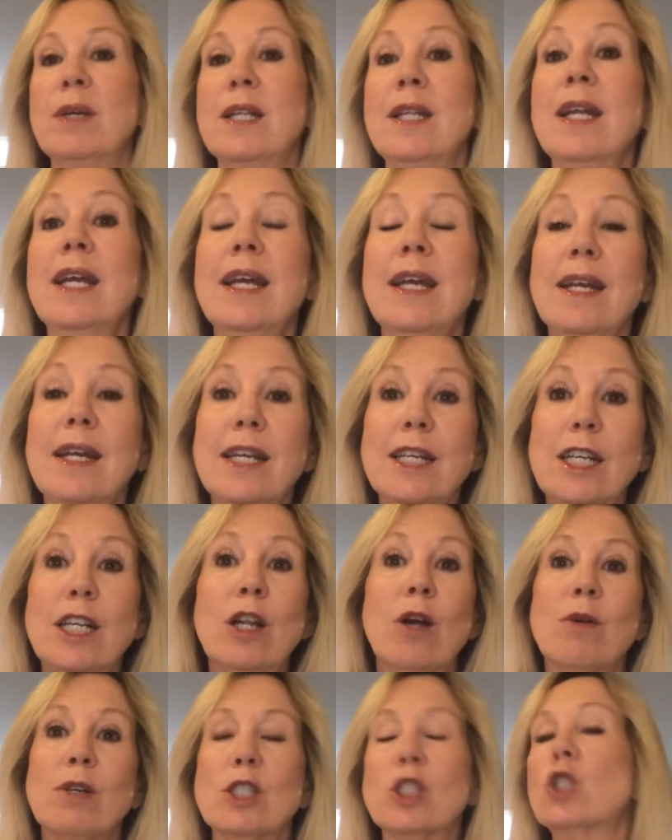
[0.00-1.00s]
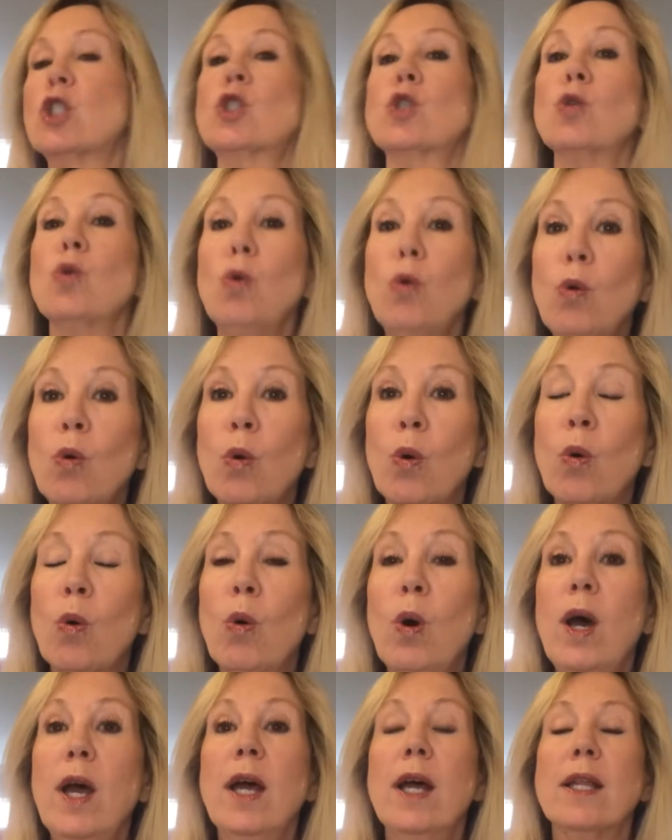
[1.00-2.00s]
And, you know, at
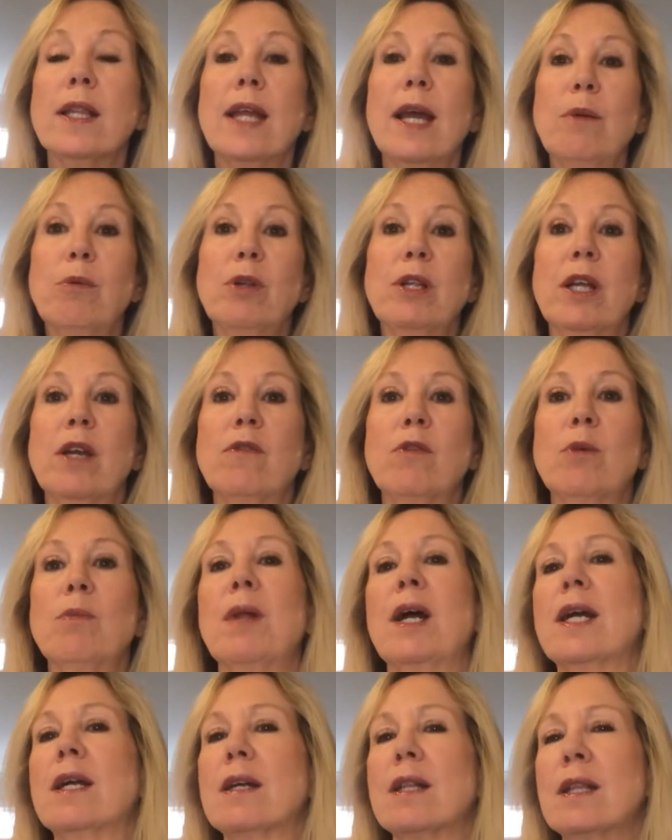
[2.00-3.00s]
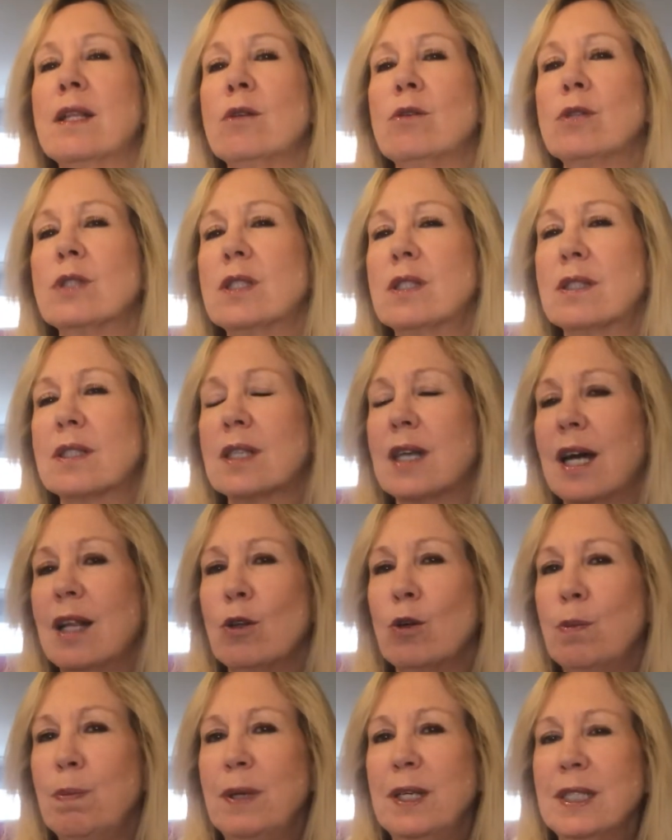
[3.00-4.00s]
school, they would give them like little
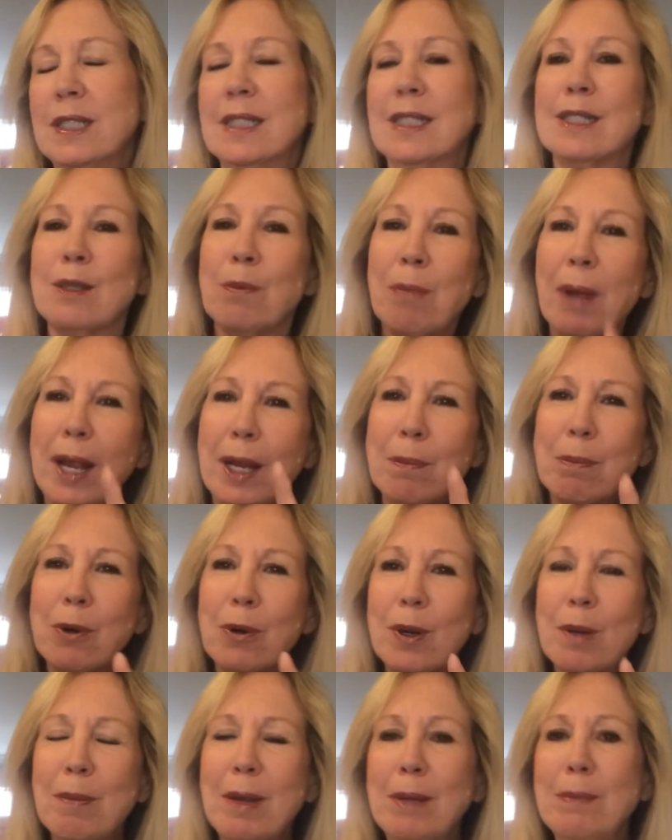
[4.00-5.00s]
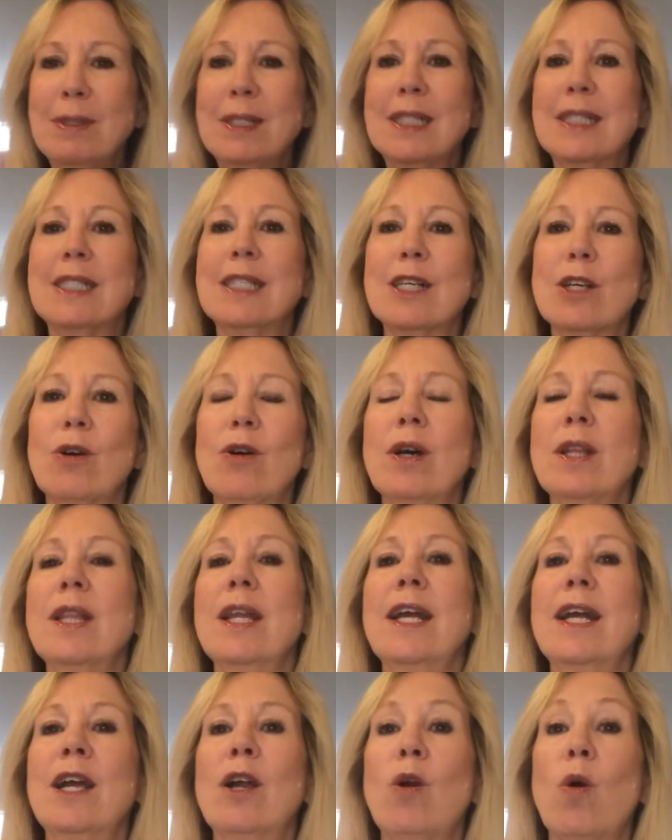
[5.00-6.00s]
colored pieces of paper to maybe stick on
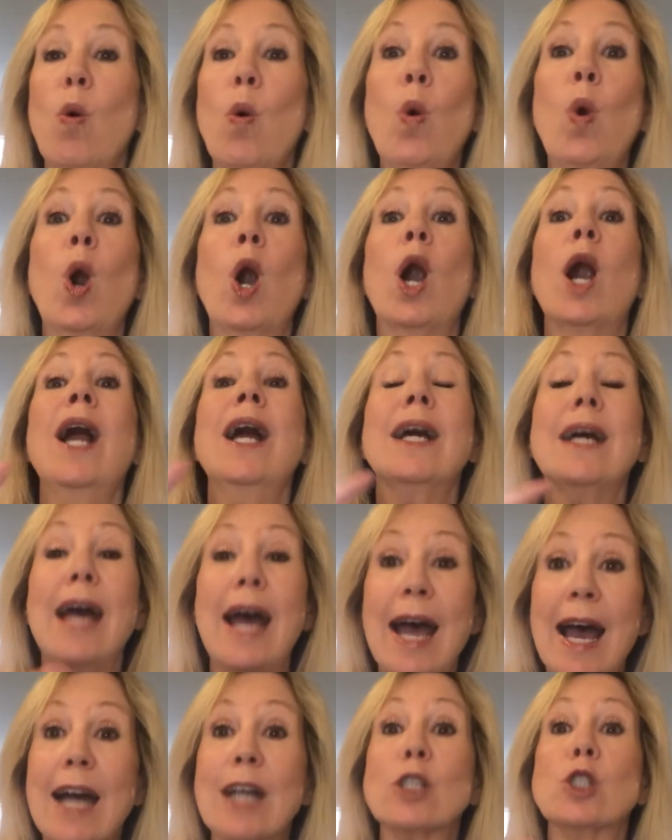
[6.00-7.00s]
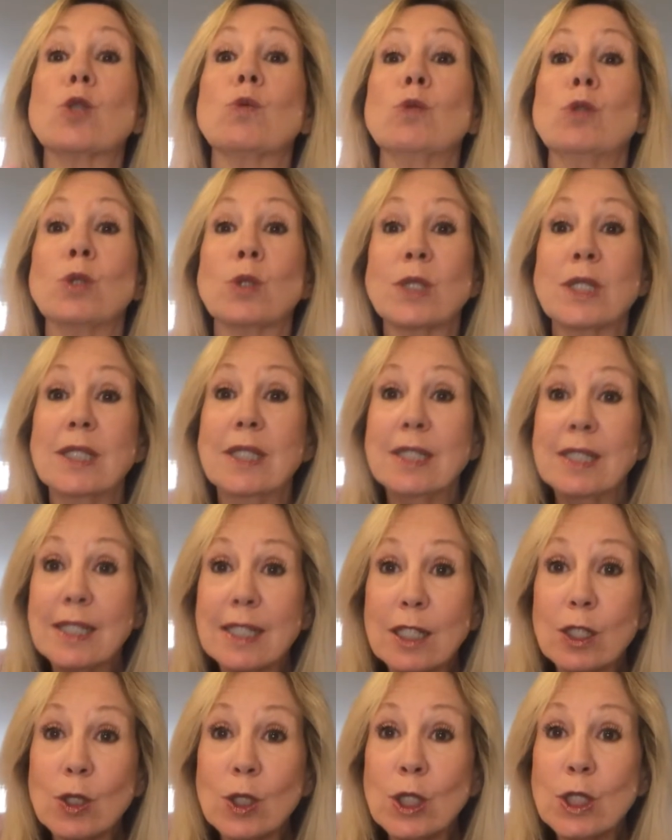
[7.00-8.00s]
there, or actual
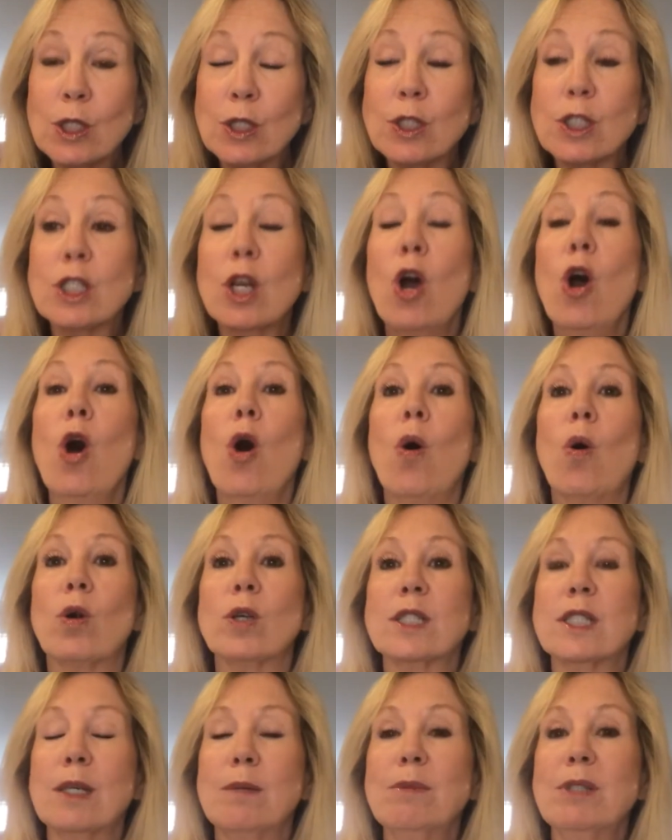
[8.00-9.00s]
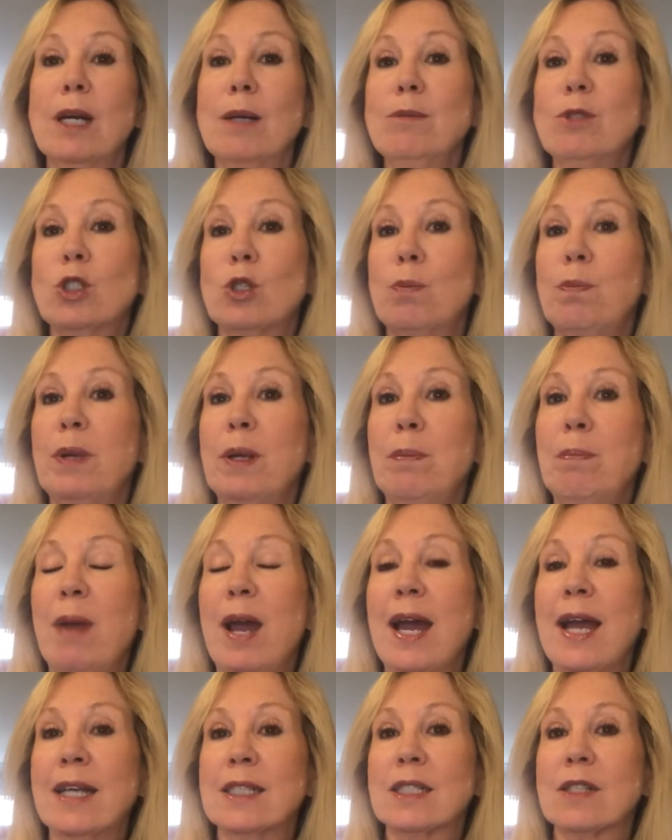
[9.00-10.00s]
stickers, or sometimes there'd be
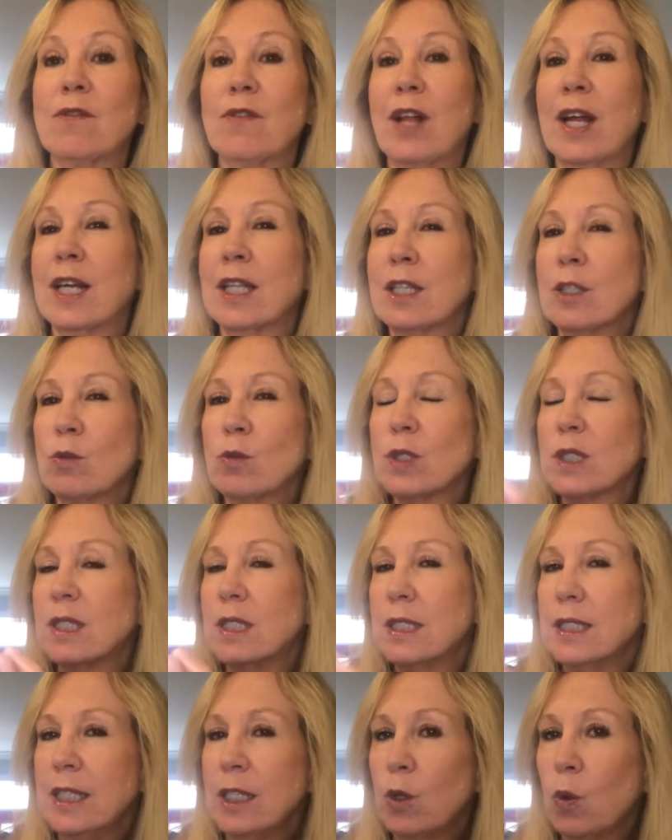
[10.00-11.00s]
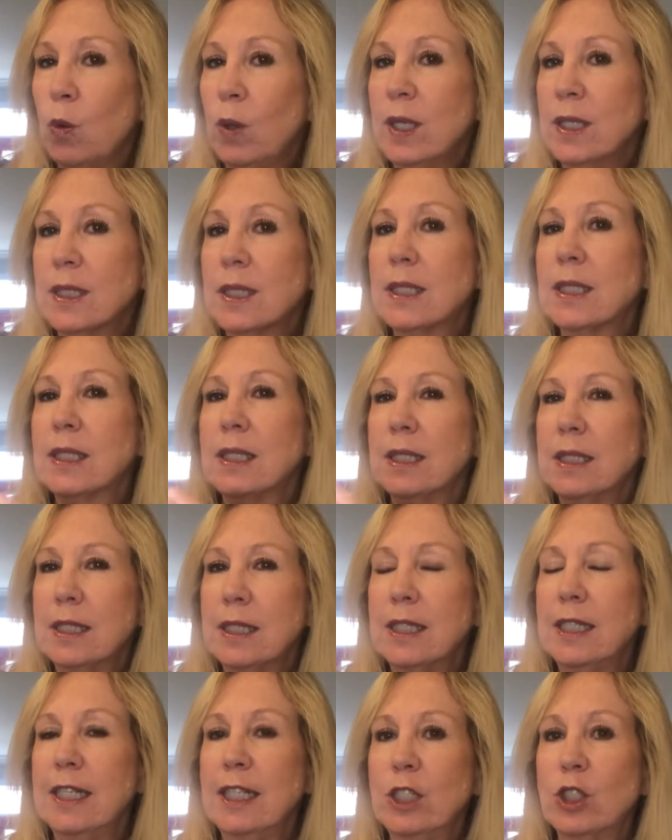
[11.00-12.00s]
bags of like little sequins that
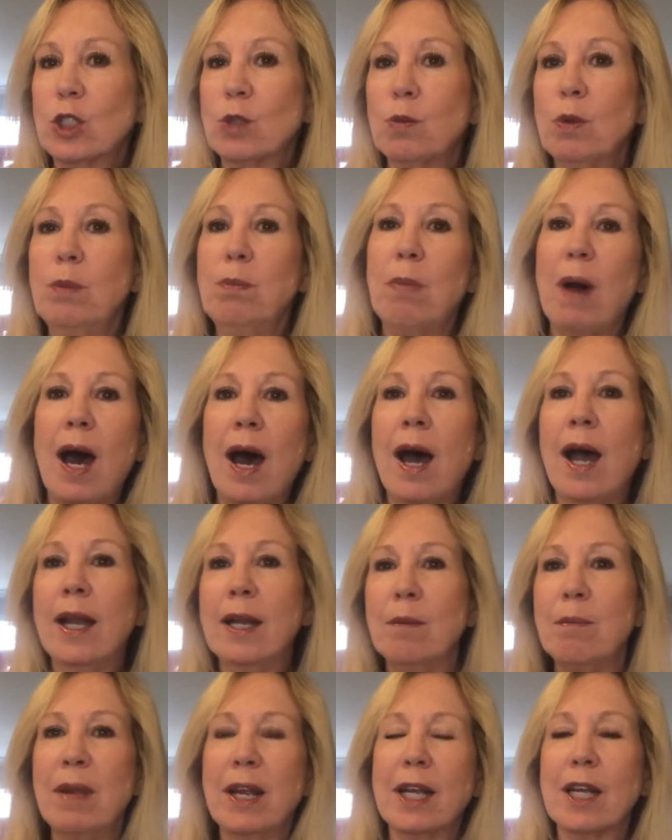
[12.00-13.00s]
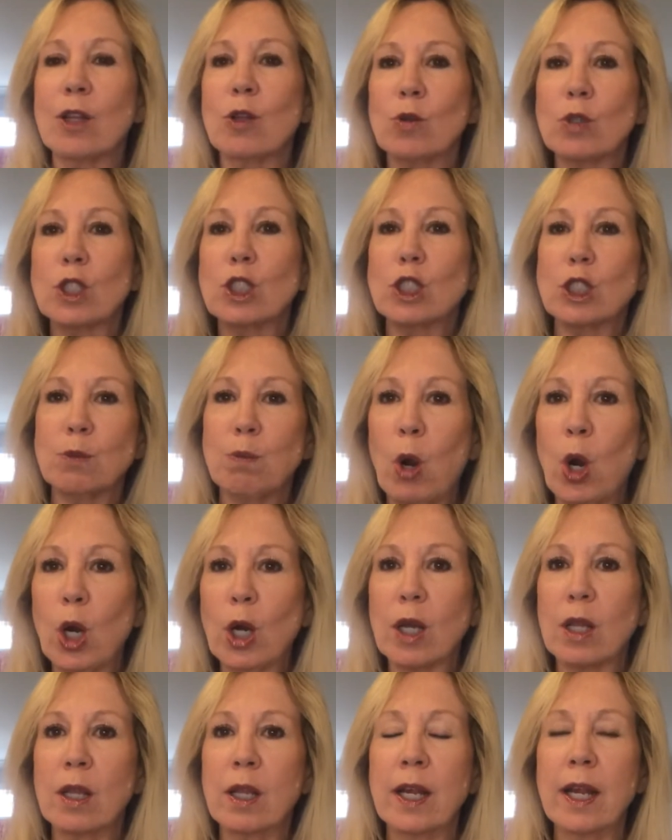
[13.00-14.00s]
the teacher would buy to make it look
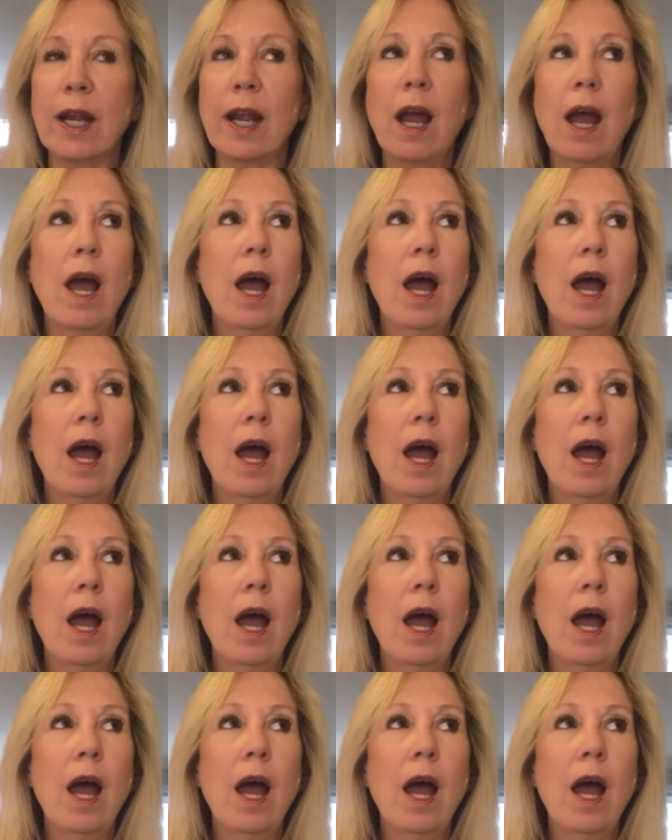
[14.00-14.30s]
sparkly.